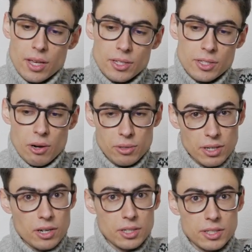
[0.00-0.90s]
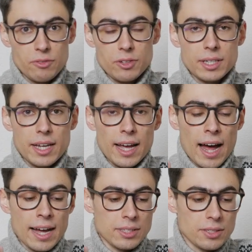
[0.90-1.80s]
So there are different
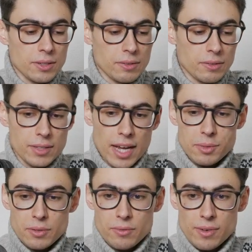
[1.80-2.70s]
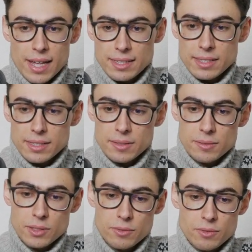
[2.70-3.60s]
types of lenses.
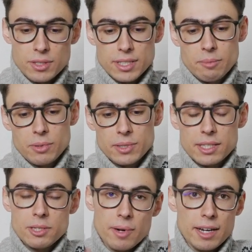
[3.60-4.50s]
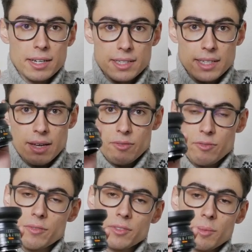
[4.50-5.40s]
For example, this one is a
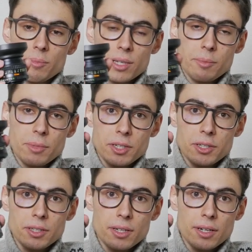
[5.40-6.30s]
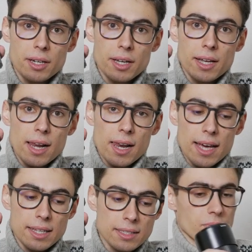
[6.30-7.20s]
50mm
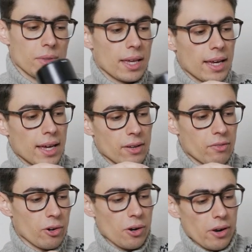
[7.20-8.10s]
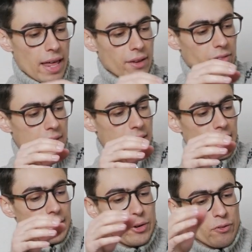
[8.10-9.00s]
lens, and the focal length is
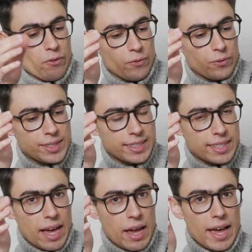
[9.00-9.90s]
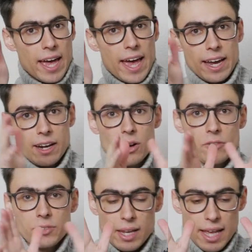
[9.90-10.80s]
kind of the angle
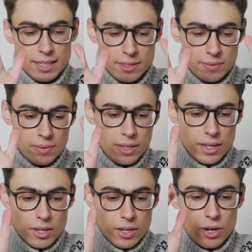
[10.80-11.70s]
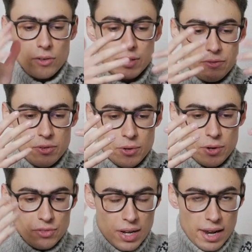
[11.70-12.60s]
of the lens, of the view
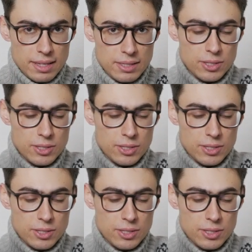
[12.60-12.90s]
of the lens.